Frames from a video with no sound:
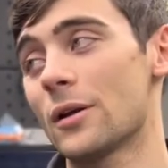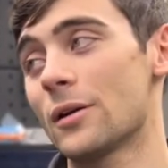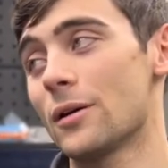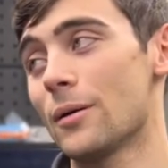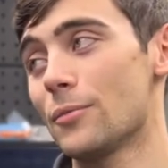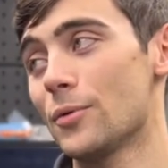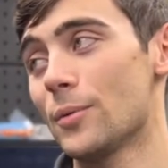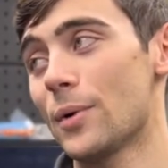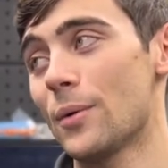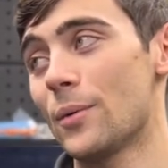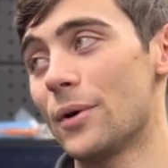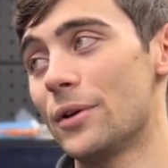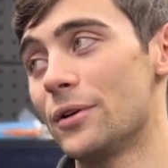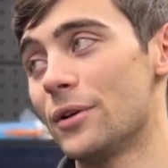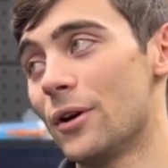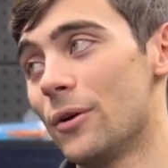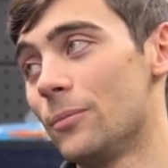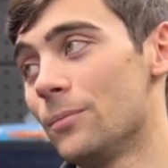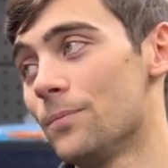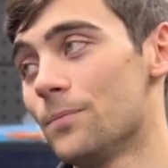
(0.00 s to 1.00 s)
Come to my
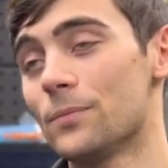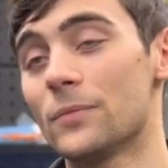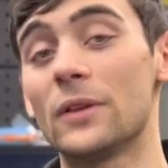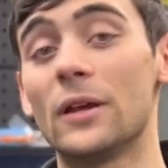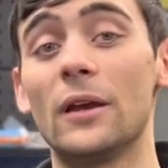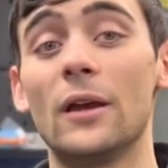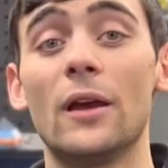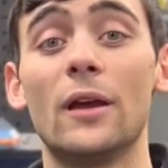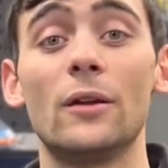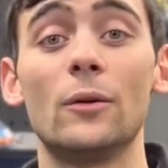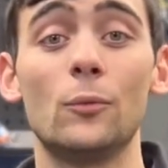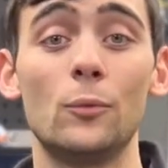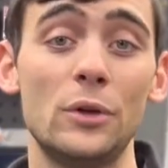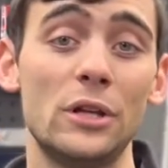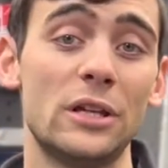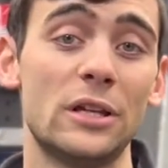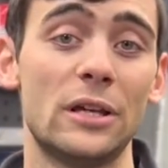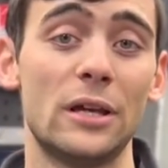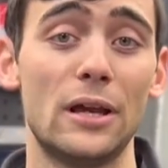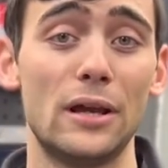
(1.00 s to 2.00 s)
window and we
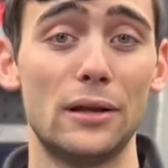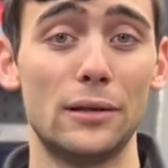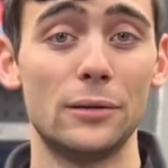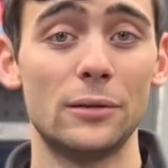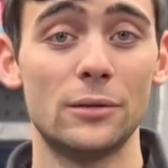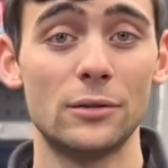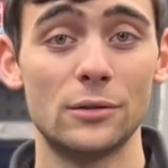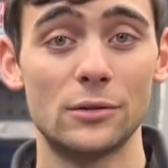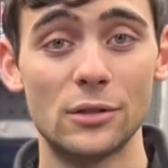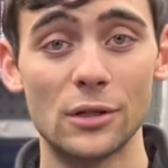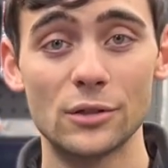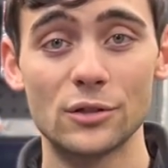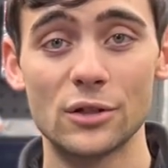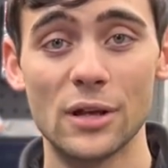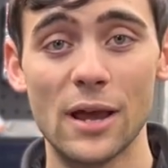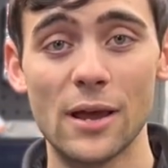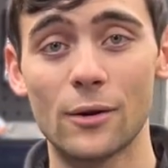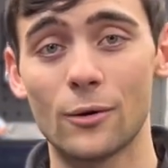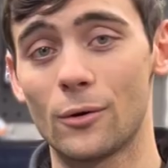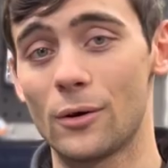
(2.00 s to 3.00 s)
can chit
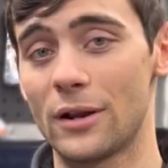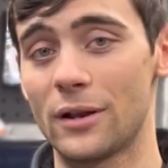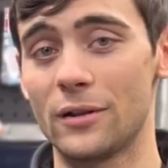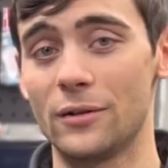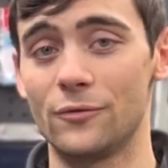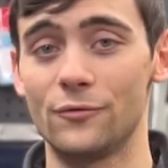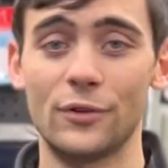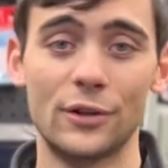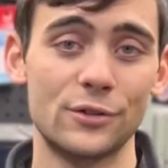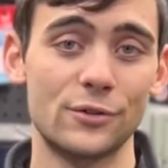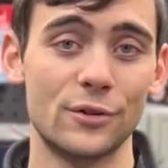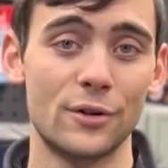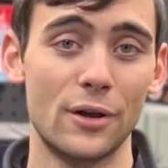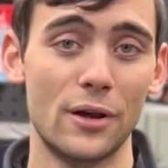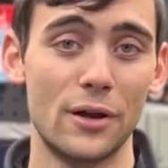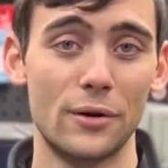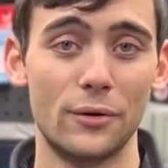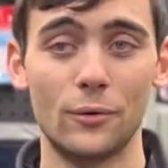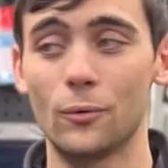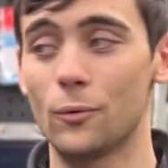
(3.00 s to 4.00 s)
chat, or I can fix your
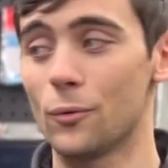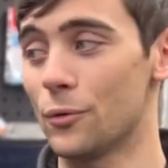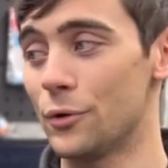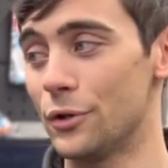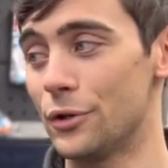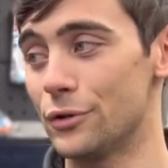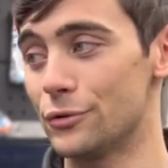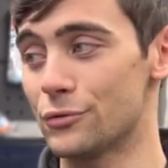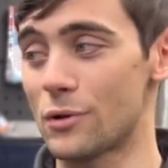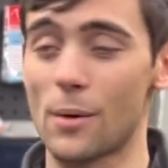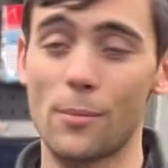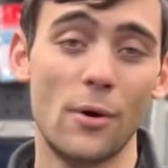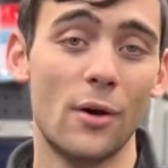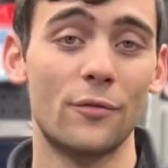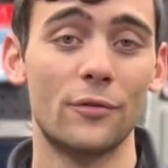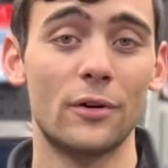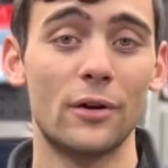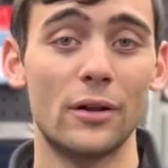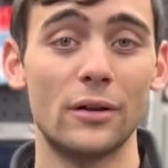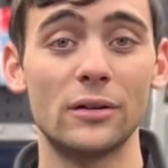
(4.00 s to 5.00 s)
gun, or you can drop
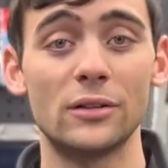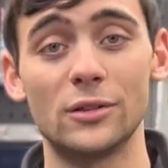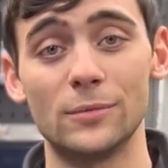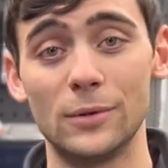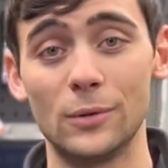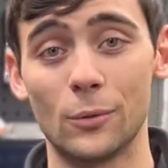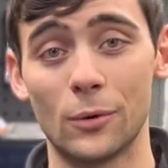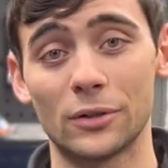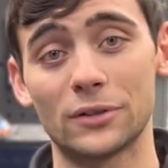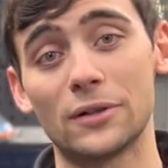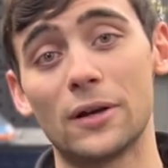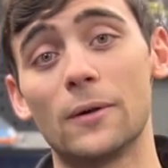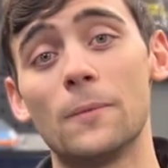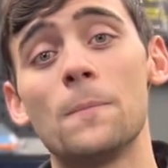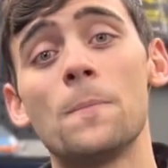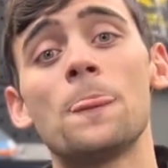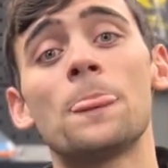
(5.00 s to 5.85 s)
off a gun to be worked on.